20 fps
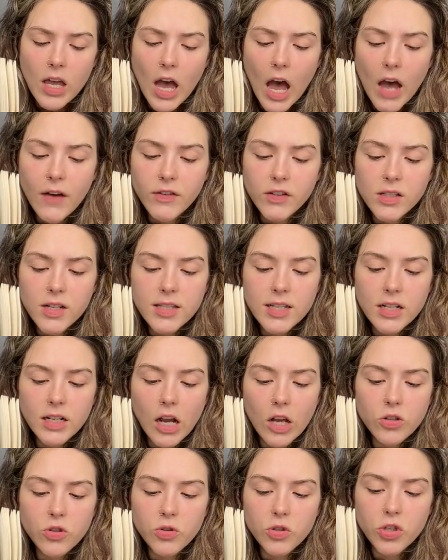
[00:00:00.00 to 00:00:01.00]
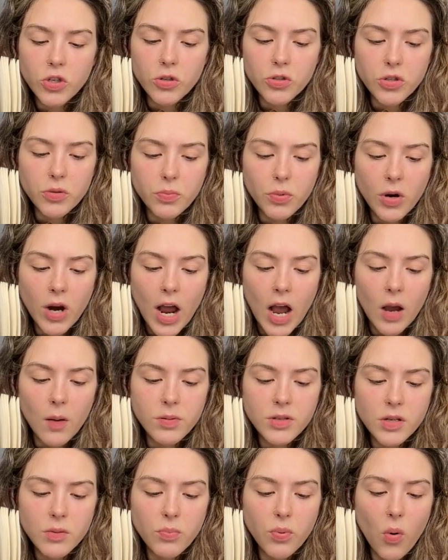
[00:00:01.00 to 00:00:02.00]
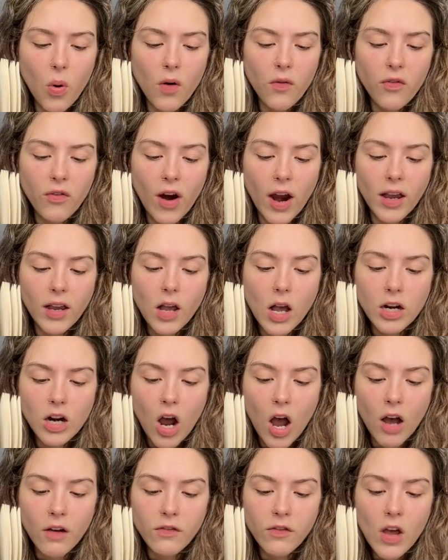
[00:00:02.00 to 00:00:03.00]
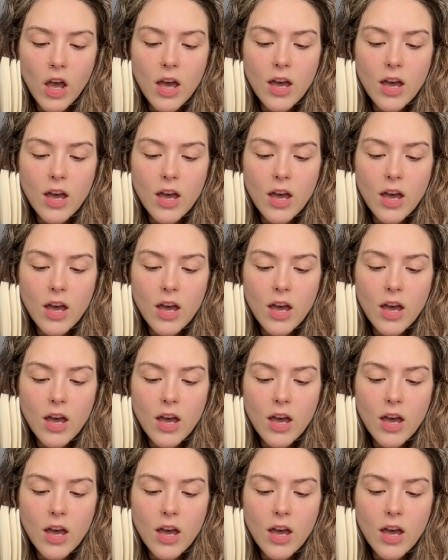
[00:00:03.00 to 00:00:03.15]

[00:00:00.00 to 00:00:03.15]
6 natural children, perhaps, and poor Frank cut off.